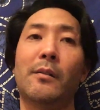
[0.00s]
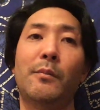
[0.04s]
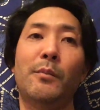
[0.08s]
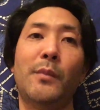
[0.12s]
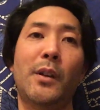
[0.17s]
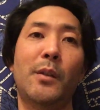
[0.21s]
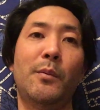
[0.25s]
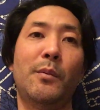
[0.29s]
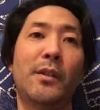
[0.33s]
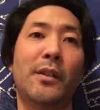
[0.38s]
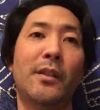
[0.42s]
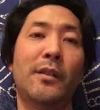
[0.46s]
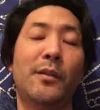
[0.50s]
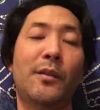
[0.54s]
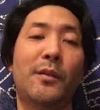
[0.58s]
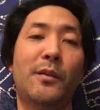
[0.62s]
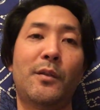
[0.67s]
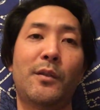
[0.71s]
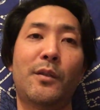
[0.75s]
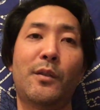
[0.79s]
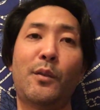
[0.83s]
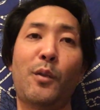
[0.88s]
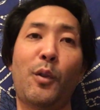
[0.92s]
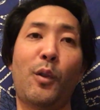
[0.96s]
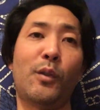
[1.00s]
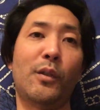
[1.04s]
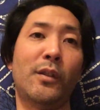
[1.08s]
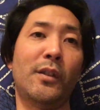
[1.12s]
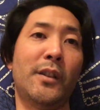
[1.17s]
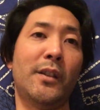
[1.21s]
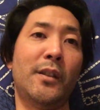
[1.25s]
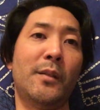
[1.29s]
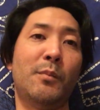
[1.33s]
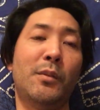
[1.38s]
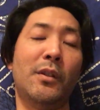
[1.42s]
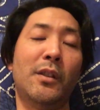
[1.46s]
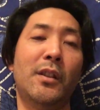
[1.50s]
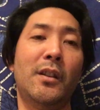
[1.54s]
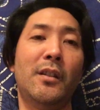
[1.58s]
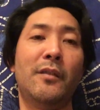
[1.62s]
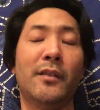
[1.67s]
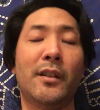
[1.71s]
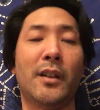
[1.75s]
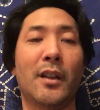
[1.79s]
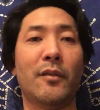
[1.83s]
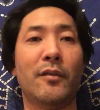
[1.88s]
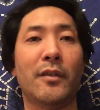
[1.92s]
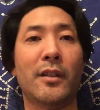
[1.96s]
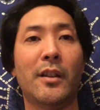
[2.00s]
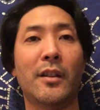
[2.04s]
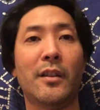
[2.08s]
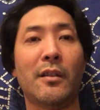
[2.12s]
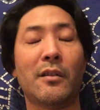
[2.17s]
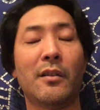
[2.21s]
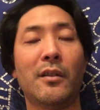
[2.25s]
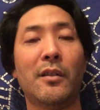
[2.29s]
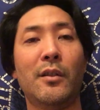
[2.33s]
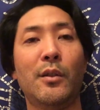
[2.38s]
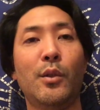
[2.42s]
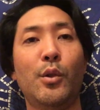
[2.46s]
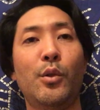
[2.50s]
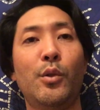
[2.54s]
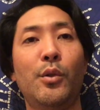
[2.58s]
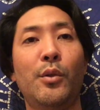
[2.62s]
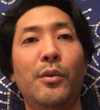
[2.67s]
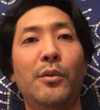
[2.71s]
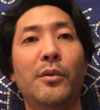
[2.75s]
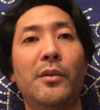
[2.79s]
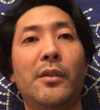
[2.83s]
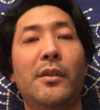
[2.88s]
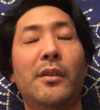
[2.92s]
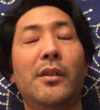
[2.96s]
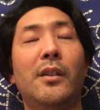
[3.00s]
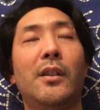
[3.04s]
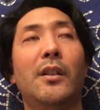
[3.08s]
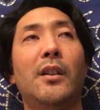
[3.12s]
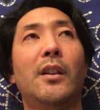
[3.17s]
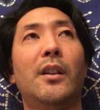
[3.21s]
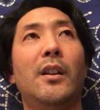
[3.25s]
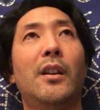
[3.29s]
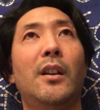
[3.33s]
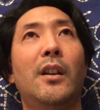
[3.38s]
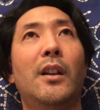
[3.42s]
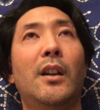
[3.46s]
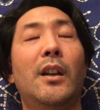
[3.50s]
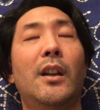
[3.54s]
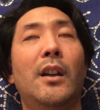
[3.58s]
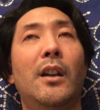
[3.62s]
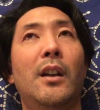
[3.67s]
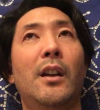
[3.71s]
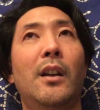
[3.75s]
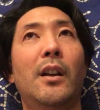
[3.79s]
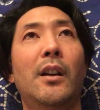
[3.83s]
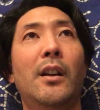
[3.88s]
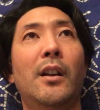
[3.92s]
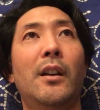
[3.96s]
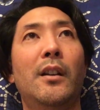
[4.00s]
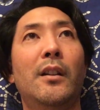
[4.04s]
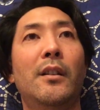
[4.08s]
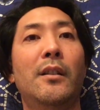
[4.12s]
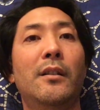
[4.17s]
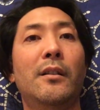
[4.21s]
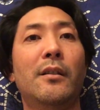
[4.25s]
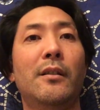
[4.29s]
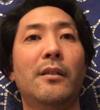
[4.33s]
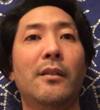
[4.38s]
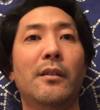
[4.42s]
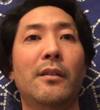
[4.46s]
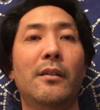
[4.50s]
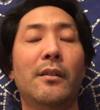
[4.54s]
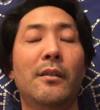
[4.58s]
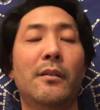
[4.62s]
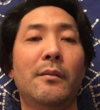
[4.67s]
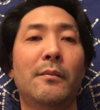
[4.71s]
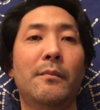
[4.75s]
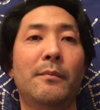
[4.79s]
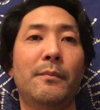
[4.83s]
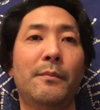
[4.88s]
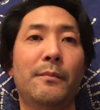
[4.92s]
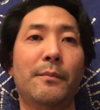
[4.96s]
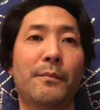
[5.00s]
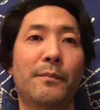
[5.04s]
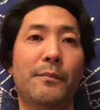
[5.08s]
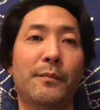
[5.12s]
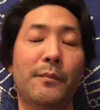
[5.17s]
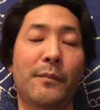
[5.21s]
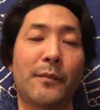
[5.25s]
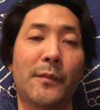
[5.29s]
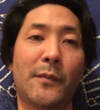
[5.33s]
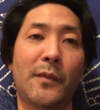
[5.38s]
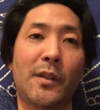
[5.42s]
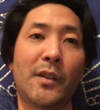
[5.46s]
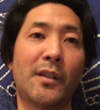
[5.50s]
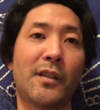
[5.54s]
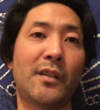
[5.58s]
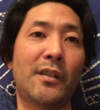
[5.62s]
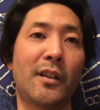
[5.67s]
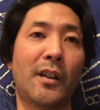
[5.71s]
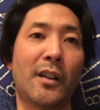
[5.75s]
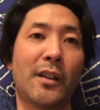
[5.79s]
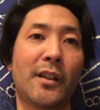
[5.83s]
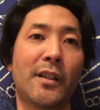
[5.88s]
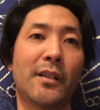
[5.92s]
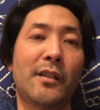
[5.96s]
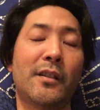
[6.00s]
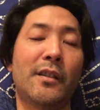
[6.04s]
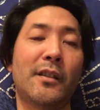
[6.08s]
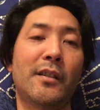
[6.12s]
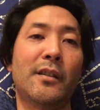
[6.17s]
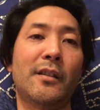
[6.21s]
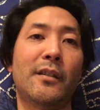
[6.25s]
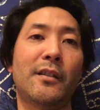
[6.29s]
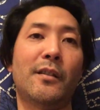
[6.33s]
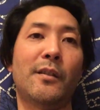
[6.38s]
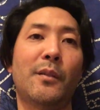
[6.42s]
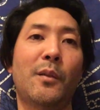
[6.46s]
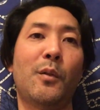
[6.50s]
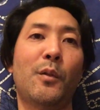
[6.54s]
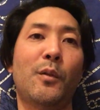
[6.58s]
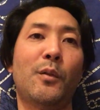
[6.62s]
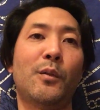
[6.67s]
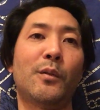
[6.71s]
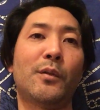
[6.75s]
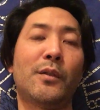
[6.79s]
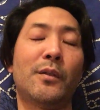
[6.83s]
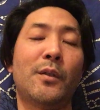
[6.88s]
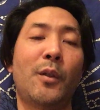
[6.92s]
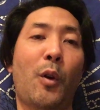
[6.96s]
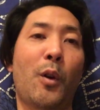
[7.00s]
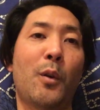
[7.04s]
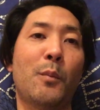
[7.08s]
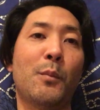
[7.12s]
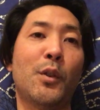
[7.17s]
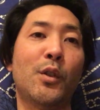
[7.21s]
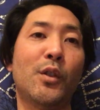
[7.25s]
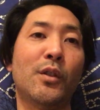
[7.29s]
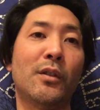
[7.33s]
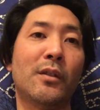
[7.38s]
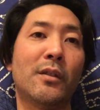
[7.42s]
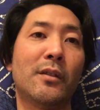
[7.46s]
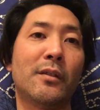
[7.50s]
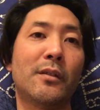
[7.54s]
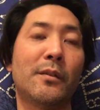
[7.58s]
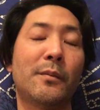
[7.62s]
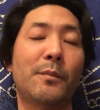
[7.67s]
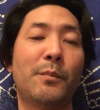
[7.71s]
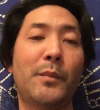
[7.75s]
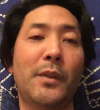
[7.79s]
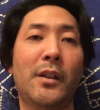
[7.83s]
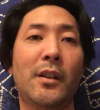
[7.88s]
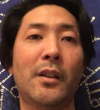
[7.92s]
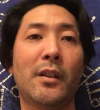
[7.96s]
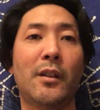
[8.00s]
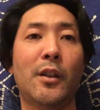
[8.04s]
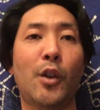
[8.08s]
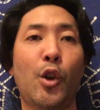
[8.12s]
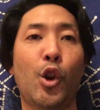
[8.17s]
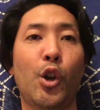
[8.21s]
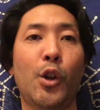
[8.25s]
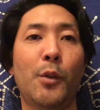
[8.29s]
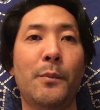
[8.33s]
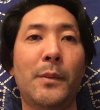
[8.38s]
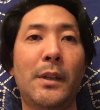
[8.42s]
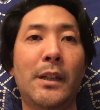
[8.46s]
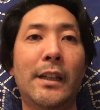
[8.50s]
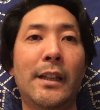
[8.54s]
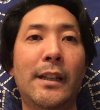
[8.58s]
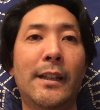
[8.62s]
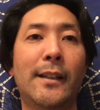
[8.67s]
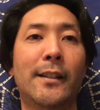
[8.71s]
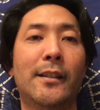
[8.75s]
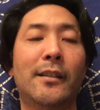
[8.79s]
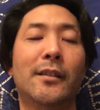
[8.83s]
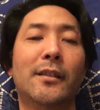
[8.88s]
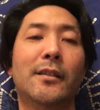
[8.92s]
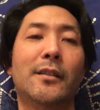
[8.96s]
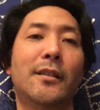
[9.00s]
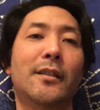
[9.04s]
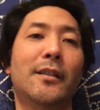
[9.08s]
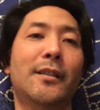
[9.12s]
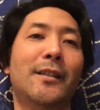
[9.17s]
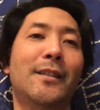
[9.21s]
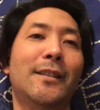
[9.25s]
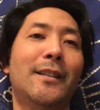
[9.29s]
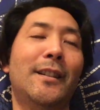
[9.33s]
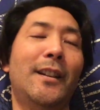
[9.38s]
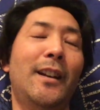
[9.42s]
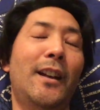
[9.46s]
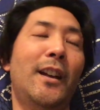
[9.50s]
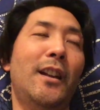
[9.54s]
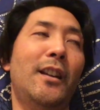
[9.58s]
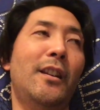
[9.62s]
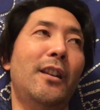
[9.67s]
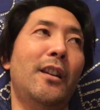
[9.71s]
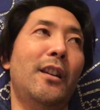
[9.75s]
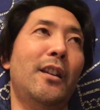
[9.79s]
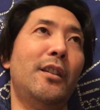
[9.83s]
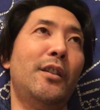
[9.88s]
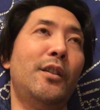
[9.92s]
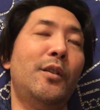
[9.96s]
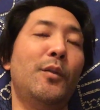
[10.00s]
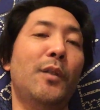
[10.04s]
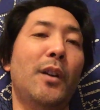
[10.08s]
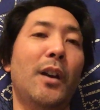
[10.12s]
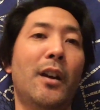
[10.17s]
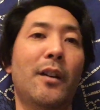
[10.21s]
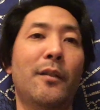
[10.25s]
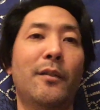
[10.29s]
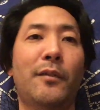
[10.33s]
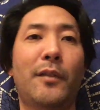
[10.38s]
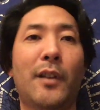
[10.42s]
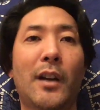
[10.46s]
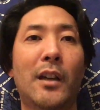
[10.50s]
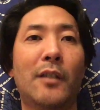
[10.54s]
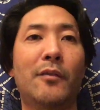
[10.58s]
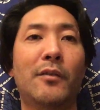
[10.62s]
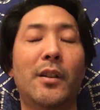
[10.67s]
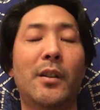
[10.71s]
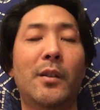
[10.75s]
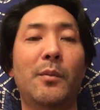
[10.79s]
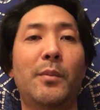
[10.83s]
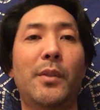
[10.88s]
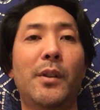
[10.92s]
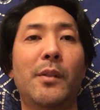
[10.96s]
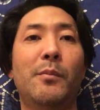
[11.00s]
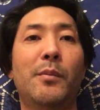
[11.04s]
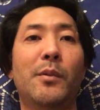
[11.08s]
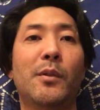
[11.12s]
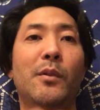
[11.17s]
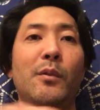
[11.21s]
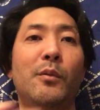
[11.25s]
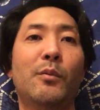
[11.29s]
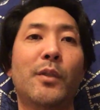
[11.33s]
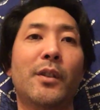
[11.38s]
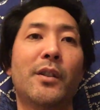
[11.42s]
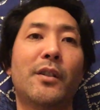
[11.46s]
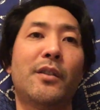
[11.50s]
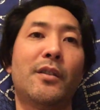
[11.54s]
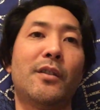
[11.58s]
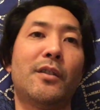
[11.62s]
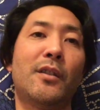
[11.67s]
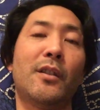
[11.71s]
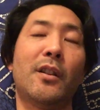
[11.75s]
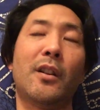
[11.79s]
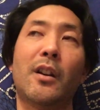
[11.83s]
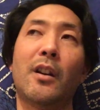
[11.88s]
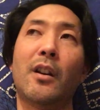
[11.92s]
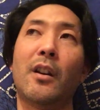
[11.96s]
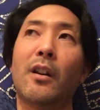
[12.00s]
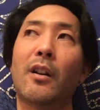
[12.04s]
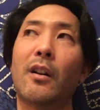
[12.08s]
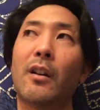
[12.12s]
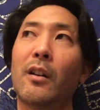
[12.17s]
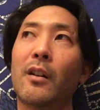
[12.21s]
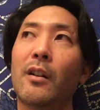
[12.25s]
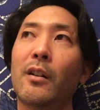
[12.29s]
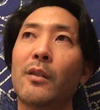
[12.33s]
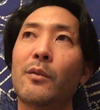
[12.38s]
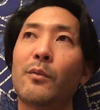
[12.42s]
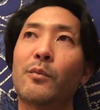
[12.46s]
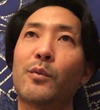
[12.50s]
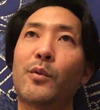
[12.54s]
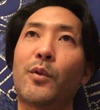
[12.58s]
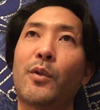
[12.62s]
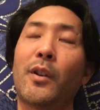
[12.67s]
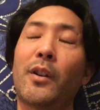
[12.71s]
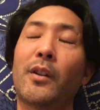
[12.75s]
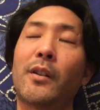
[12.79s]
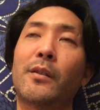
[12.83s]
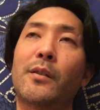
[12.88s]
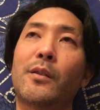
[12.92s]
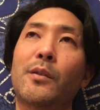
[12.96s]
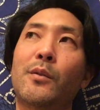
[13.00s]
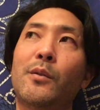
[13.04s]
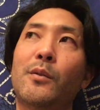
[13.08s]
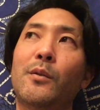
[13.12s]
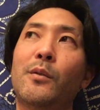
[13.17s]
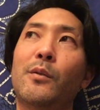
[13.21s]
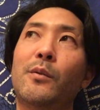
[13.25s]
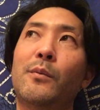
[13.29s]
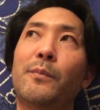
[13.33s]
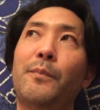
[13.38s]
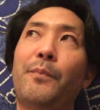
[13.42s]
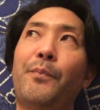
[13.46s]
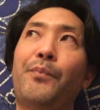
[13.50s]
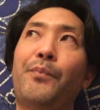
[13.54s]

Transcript: maybe totally believing everything on the news and um, just stuck into the whole normal, being a normie. And then you have 5D people, which are trying to